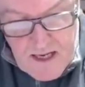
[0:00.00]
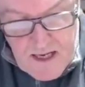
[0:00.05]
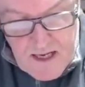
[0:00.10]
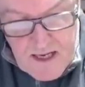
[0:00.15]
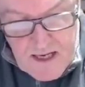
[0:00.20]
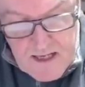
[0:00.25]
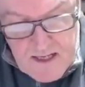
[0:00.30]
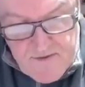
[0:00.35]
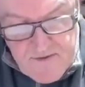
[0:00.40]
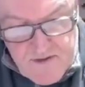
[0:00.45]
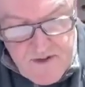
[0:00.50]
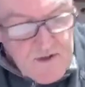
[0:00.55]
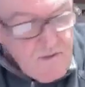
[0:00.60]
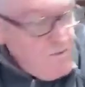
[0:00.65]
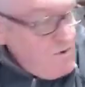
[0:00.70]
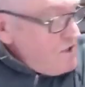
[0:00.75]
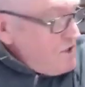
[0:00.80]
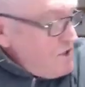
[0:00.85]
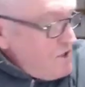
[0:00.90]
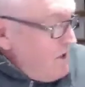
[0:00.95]
And if
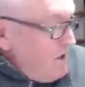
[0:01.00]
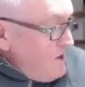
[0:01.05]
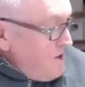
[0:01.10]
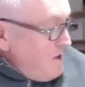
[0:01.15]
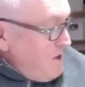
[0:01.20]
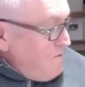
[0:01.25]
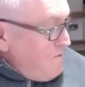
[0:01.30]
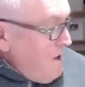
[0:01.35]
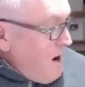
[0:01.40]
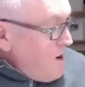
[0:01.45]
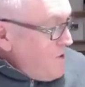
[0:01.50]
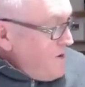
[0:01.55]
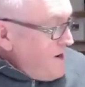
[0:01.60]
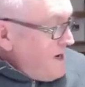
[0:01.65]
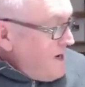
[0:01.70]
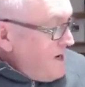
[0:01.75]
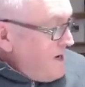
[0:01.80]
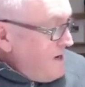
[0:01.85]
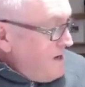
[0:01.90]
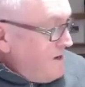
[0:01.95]
someone's got pneumonia